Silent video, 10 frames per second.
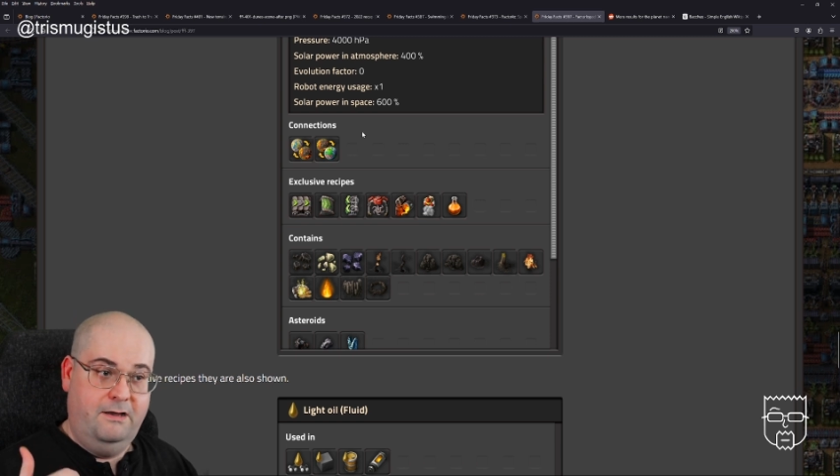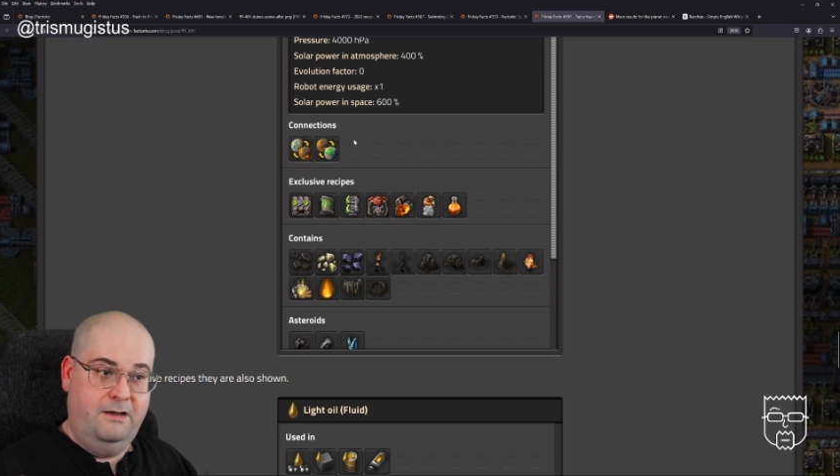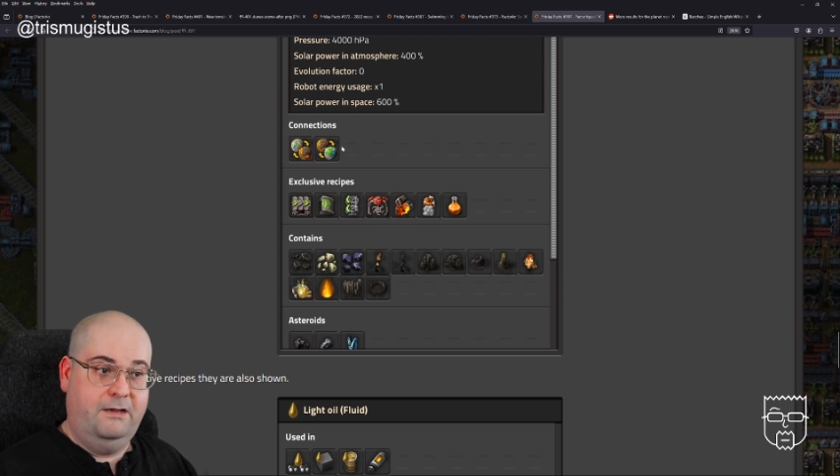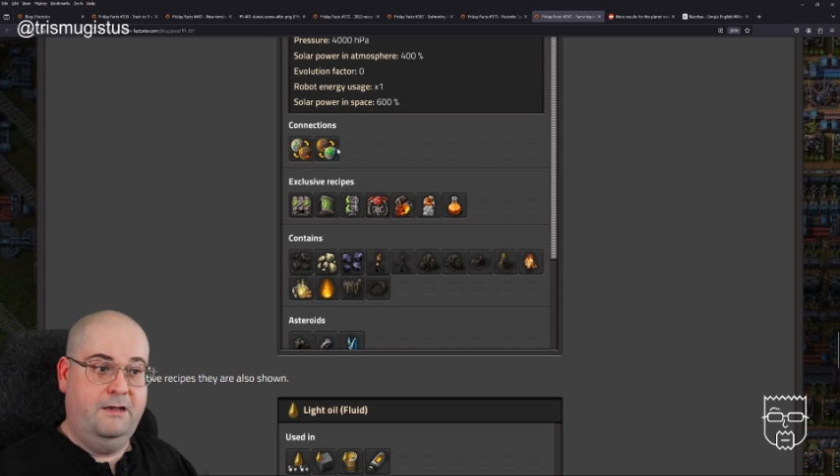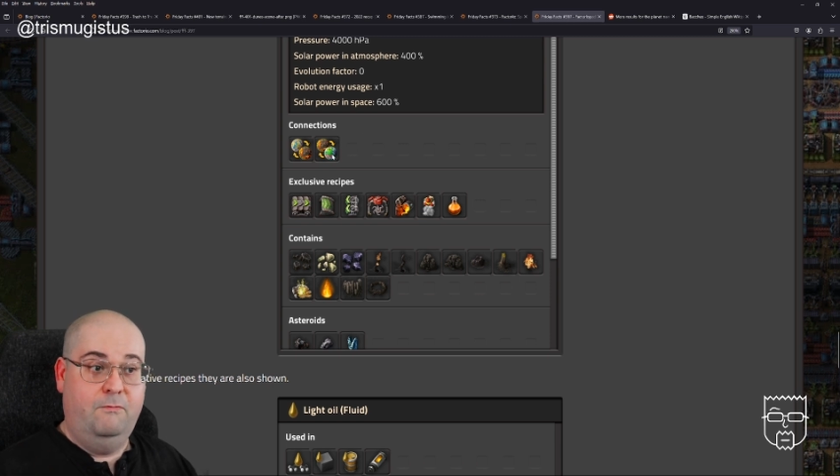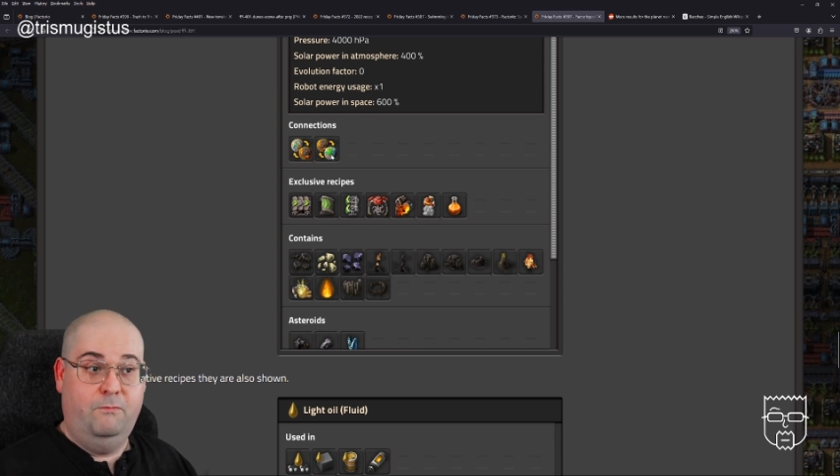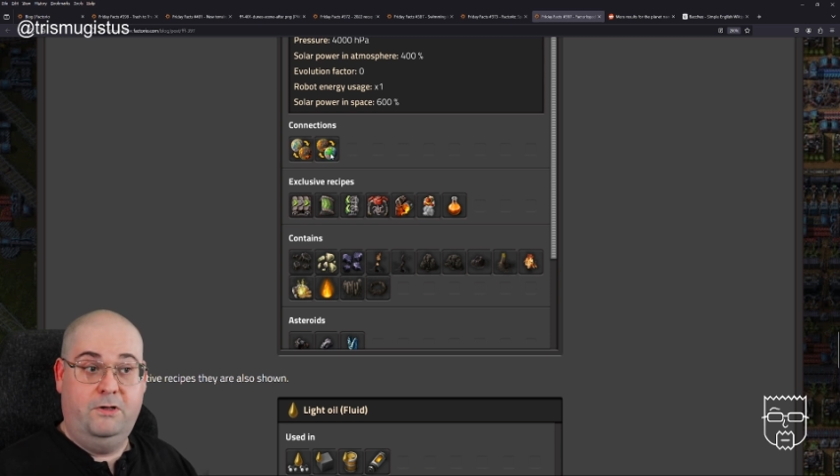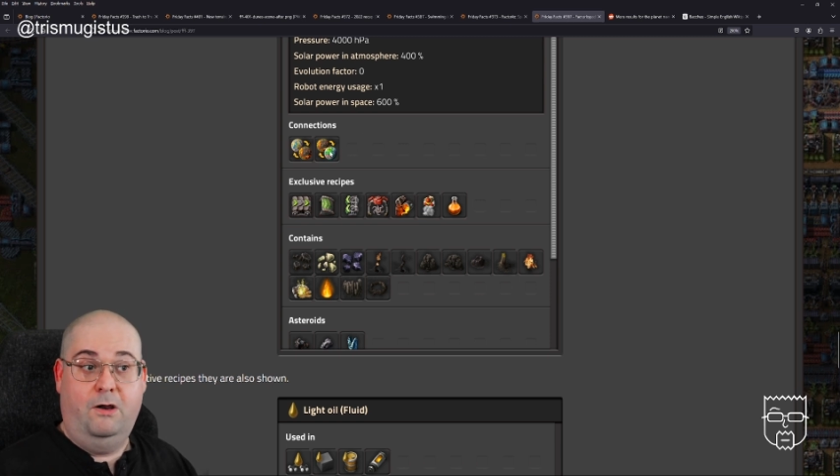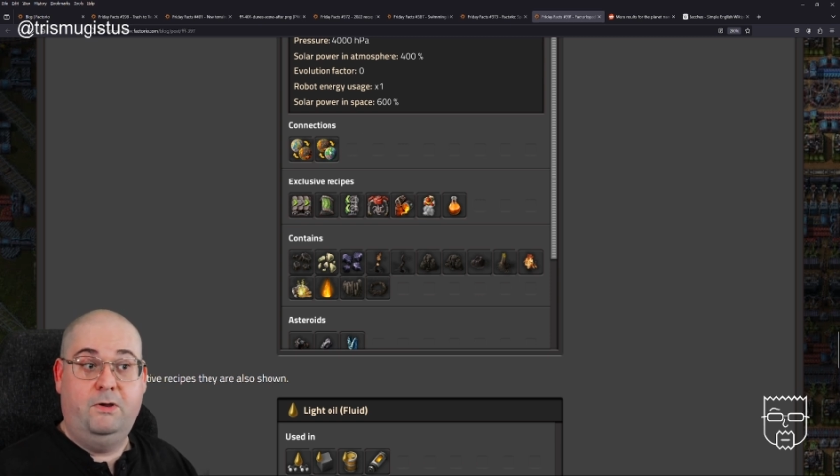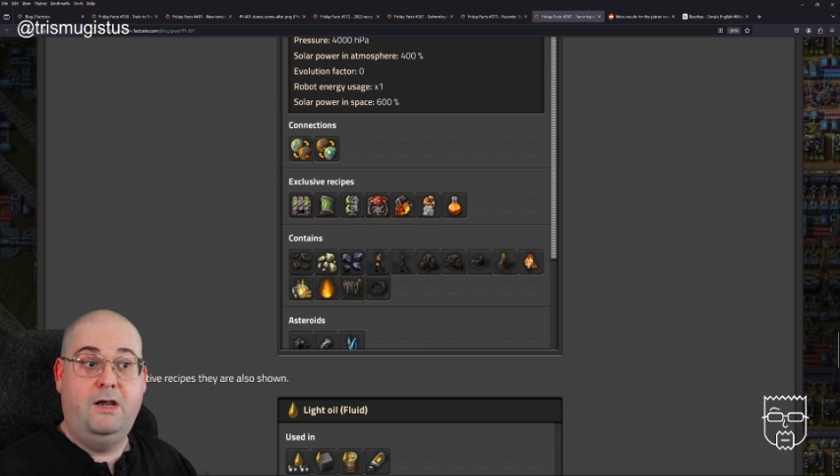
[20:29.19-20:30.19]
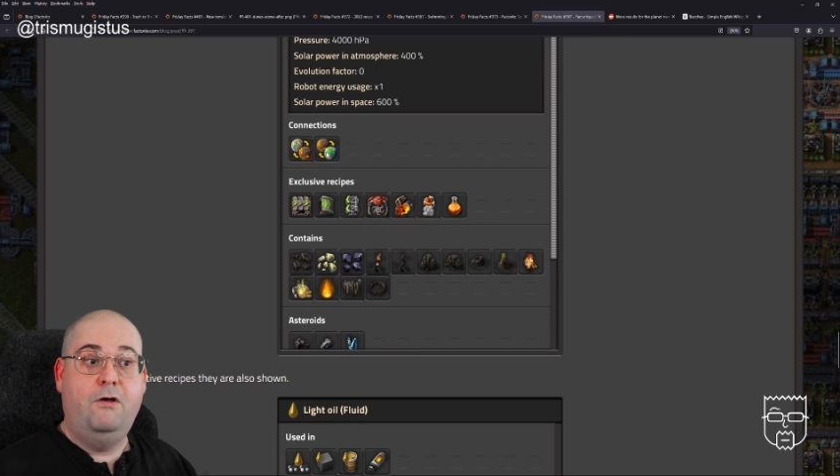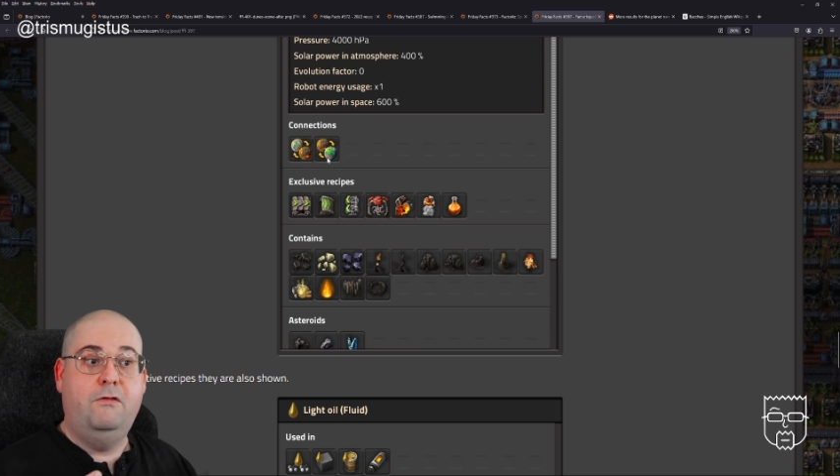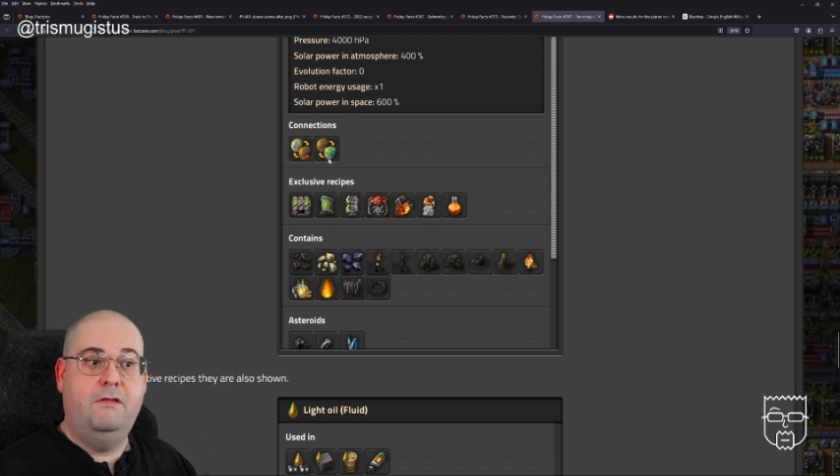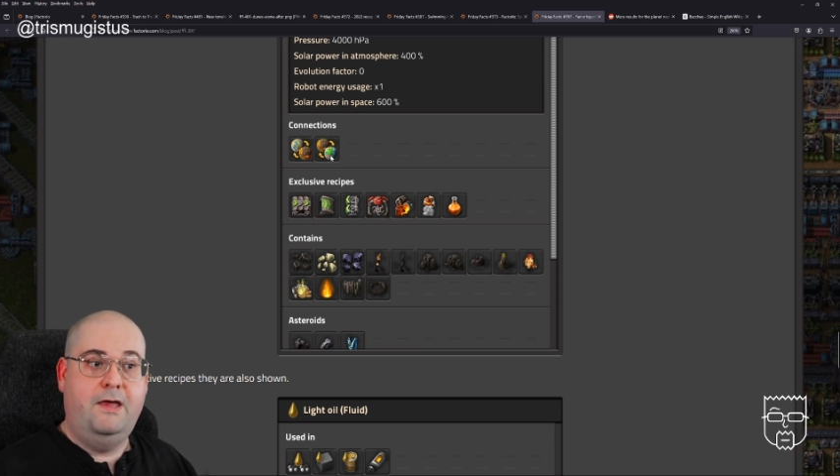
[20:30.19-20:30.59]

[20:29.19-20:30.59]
We know that